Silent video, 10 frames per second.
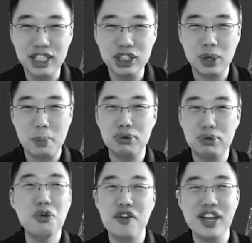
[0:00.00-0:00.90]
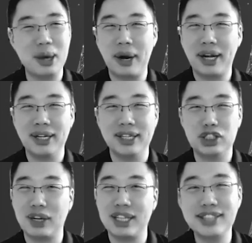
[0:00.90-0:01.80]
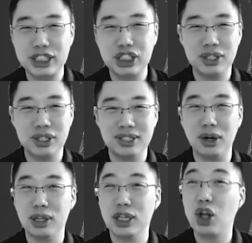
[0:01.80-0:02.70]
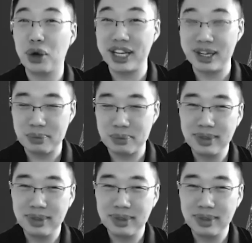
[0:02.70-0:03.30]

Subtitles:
into approving a particular transaction or login.